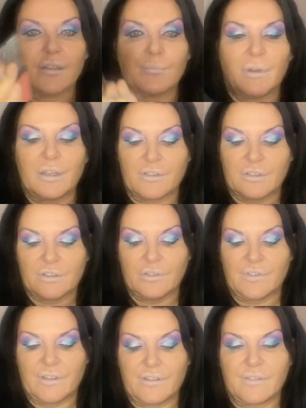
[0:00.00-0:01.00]
but I just
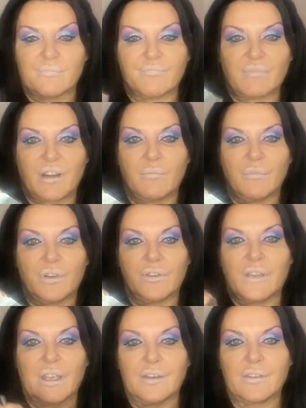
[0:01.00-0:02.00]
use this brown one on
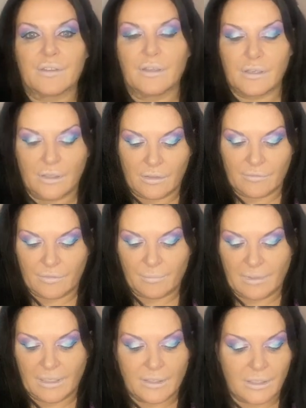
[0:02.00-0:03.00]
the end for
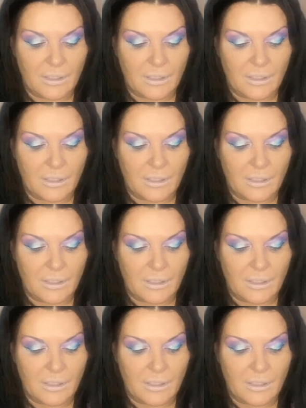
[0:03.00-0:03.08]
me.